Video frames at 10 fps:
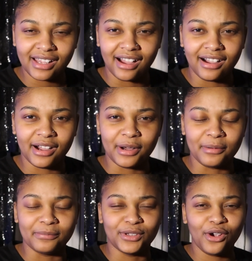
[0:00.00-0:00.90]

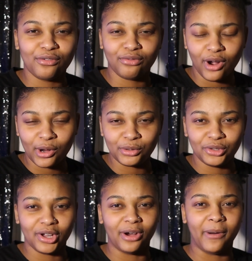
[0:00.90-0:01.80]
your fro,
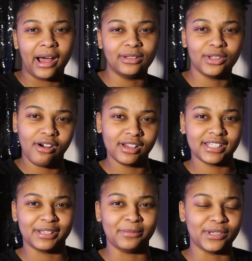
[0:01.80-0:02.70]
you know, how long
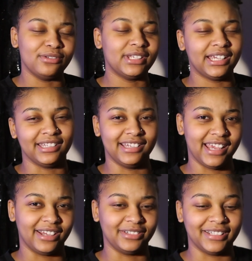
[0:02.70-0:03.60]
is it when you take it
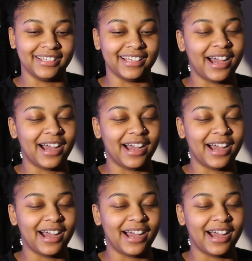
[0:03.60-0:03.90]
down, da, da, da.